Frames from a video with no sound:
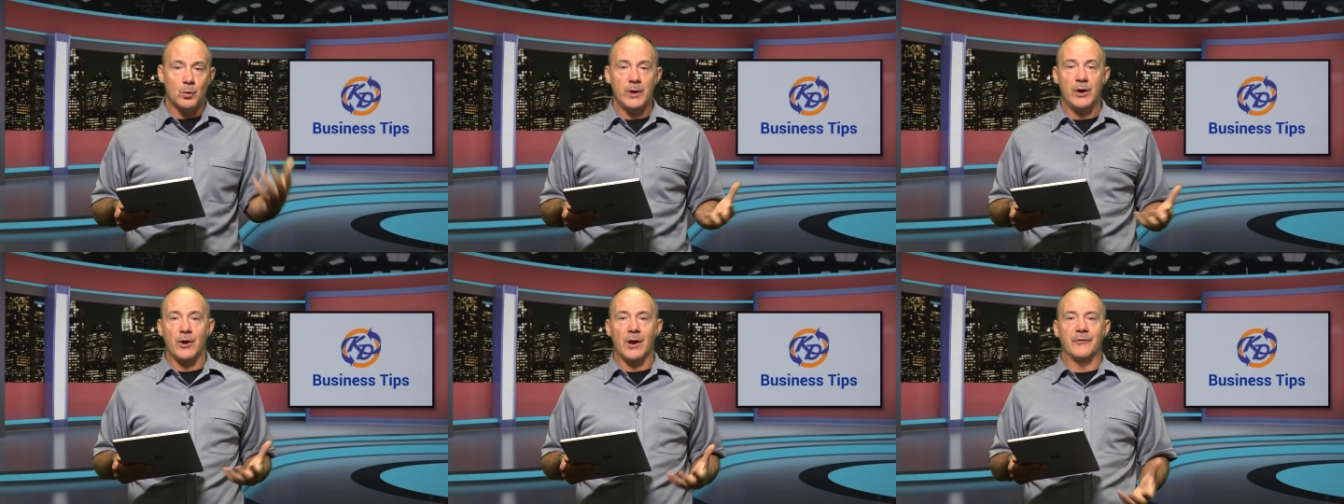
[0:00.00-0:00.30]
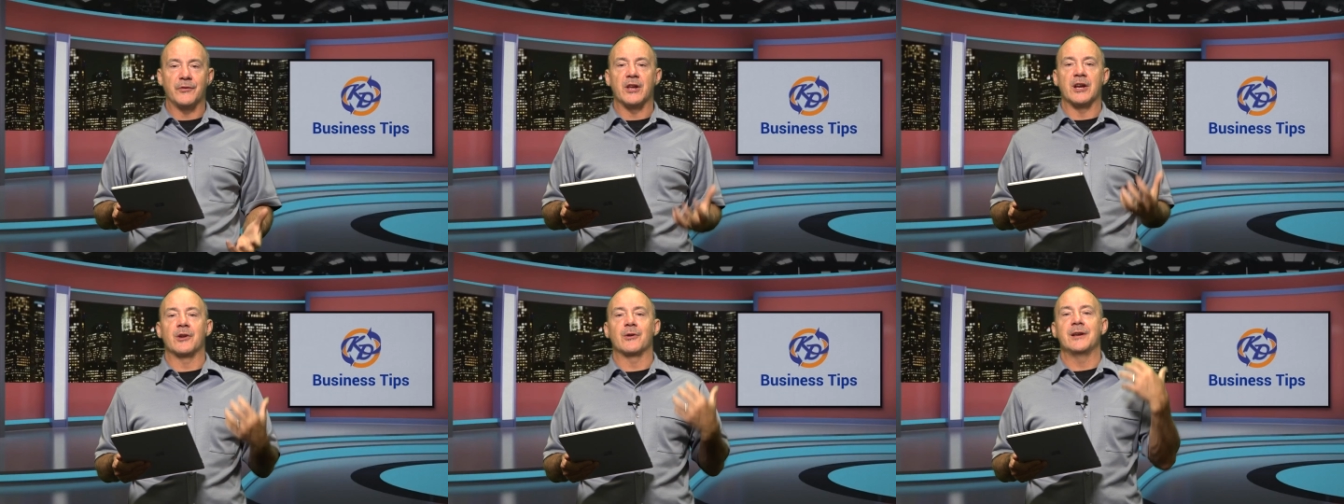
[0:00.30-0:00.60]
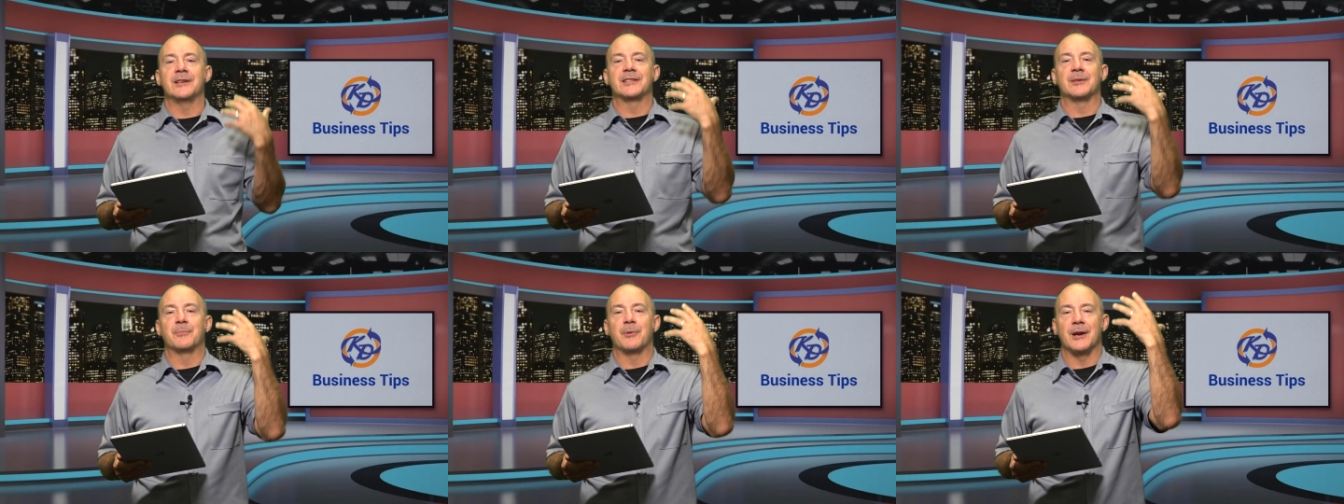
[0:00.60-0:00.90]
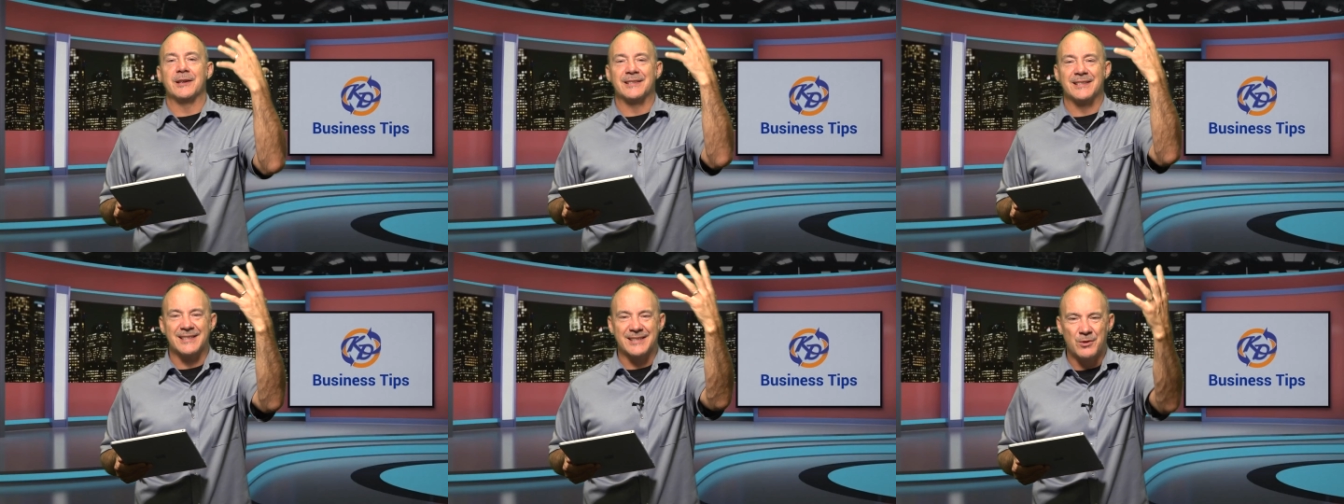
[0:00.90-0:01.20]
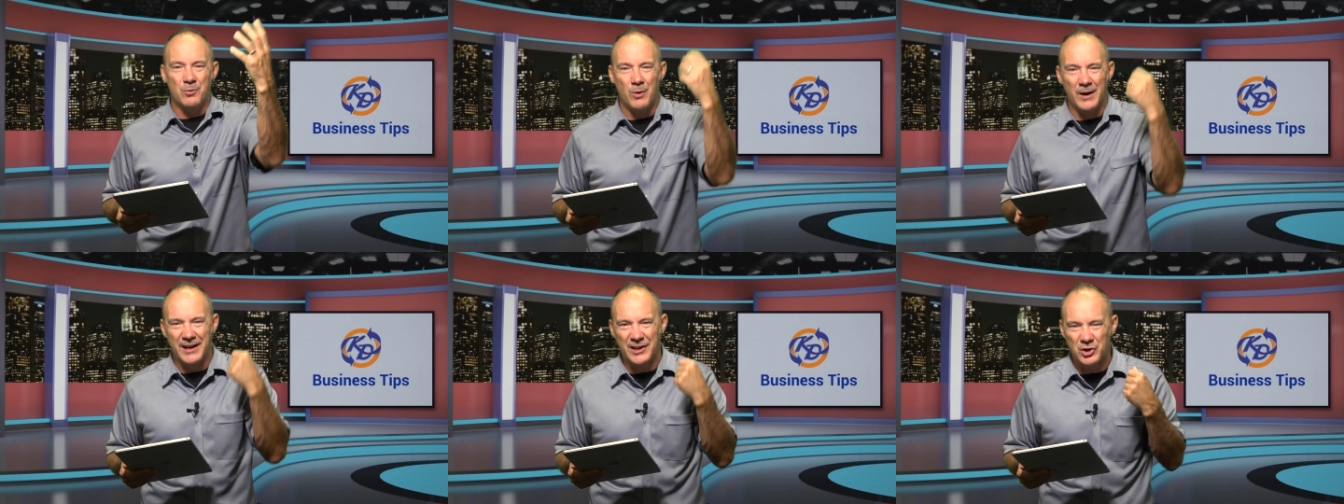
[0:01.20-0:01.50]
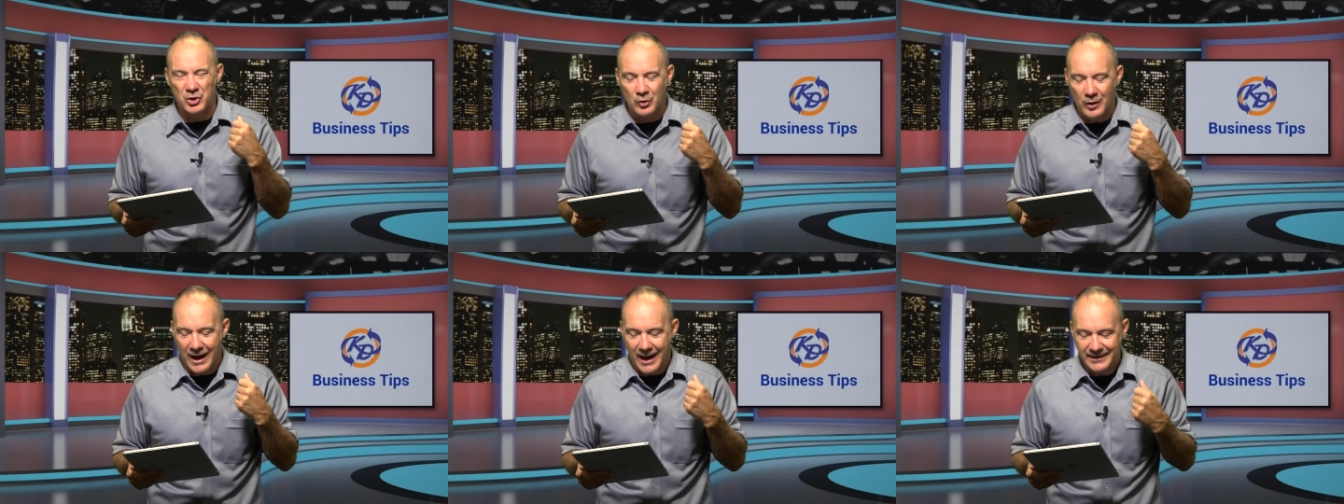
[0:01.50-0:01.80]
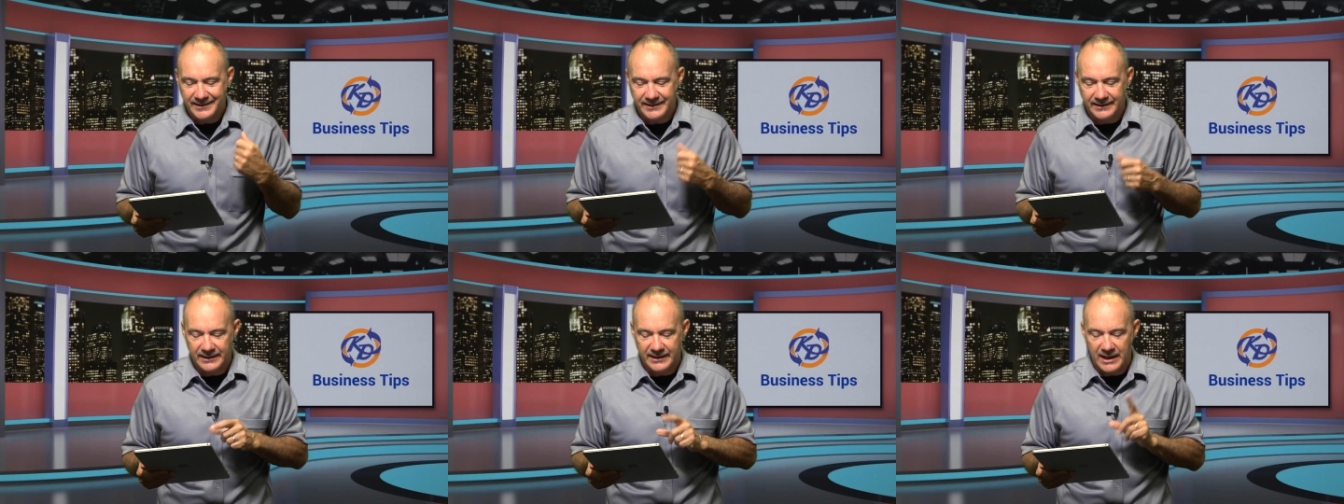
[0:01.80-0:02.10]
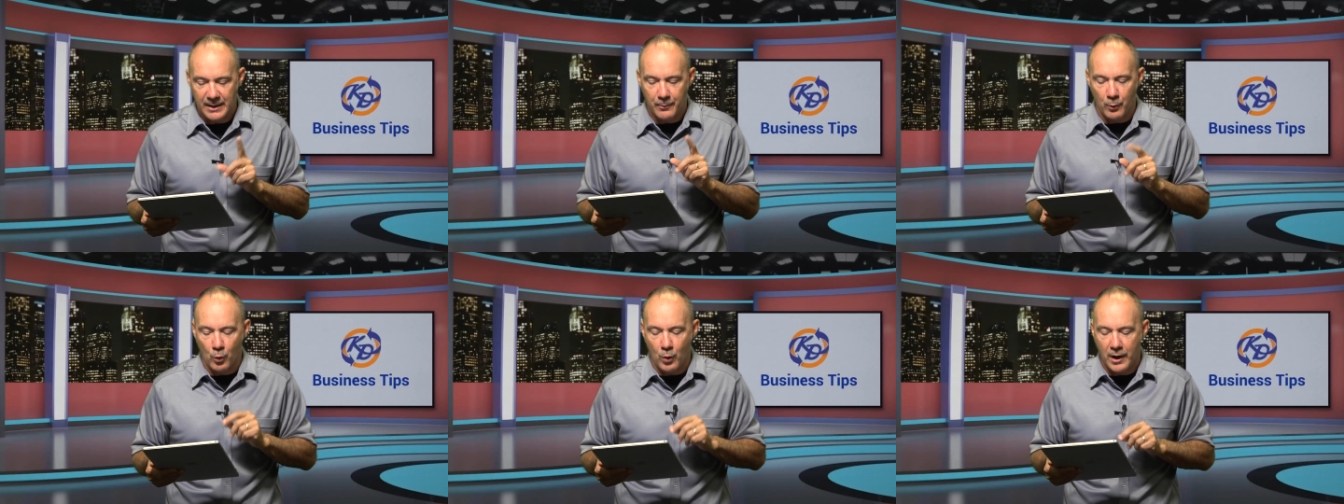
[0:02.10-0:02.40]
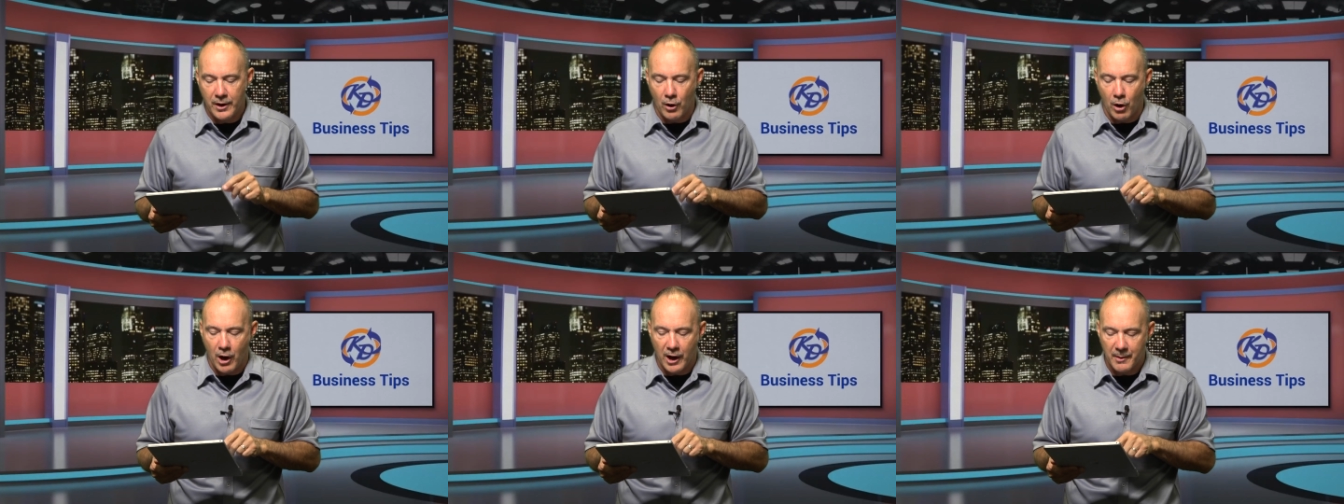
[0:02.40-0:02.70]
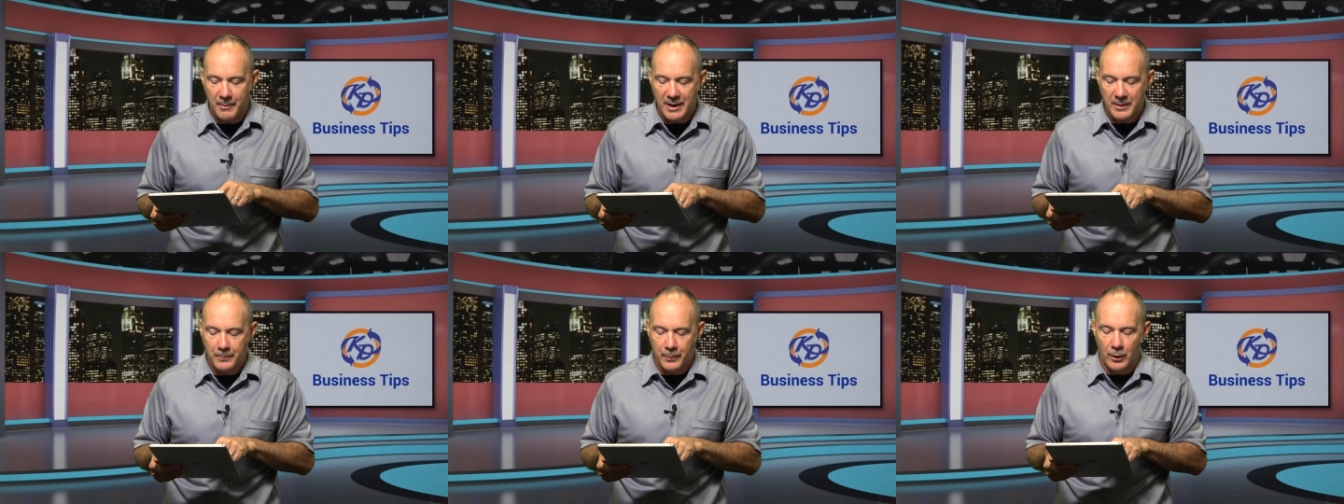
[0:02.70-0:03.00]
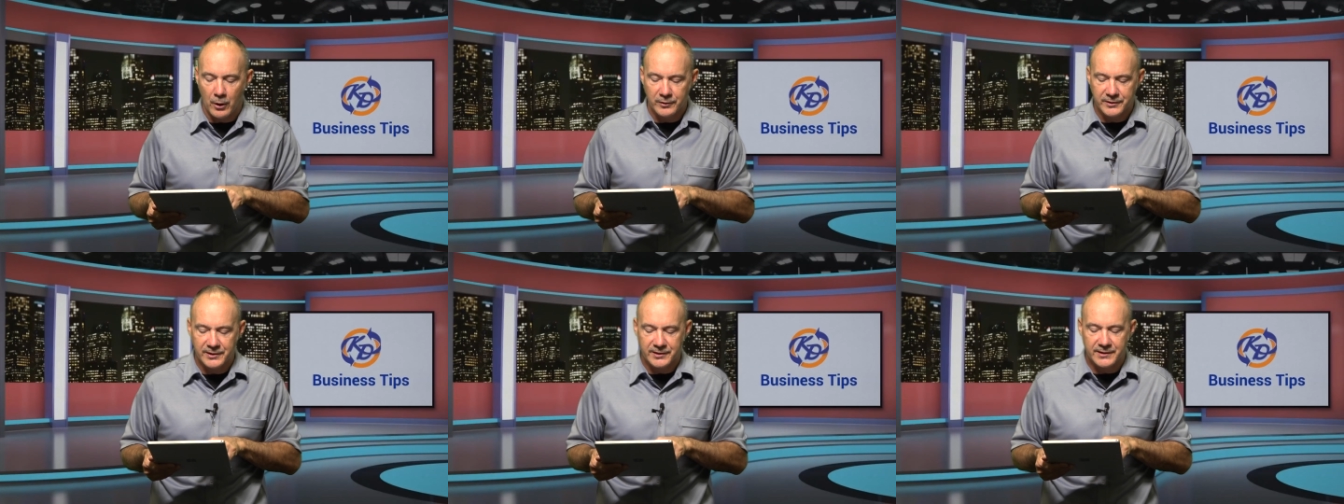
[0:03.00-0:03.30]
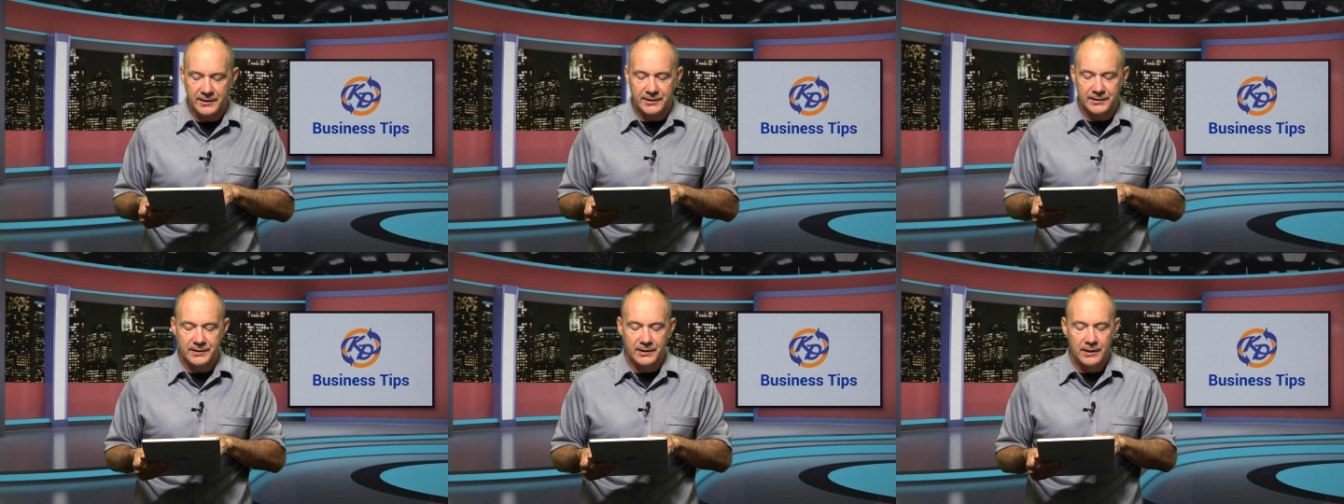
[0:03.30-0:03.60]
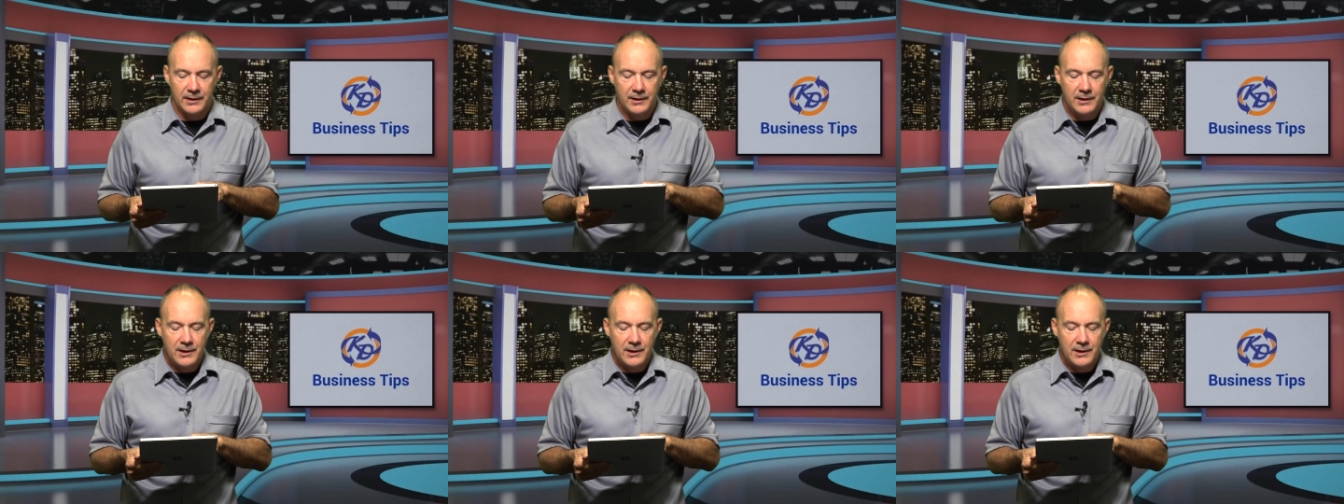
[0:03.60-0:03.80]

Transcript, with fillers: we don't have to increase the prices quite as drastically? Number one, automate processes.